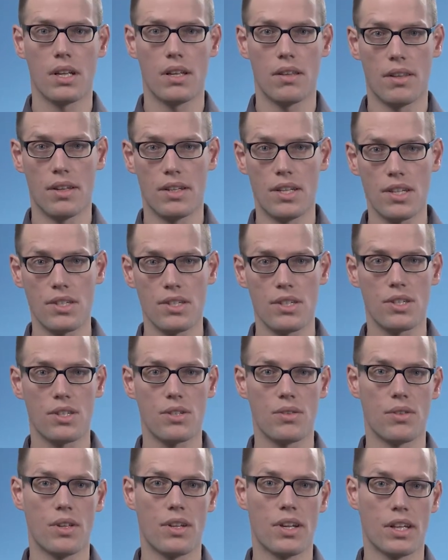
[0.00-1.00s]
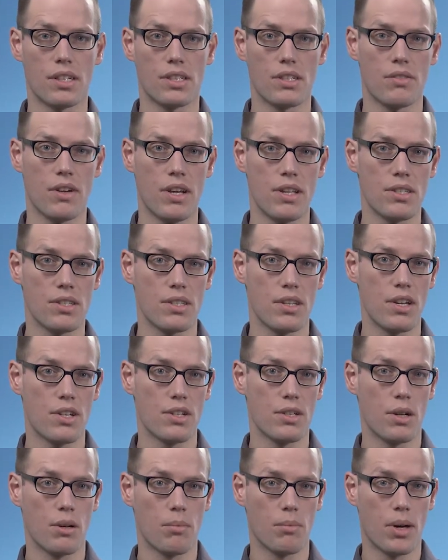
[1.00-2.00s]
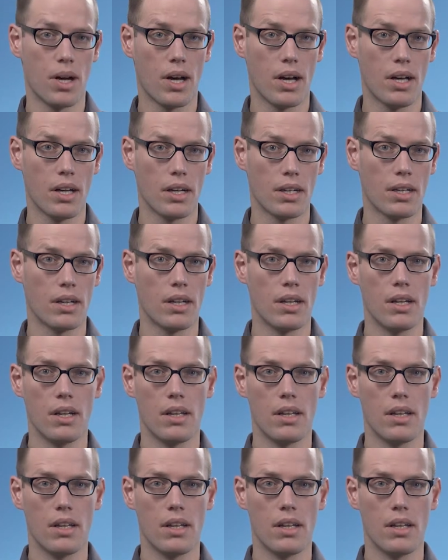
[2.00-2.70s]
the distance to the next train station and park,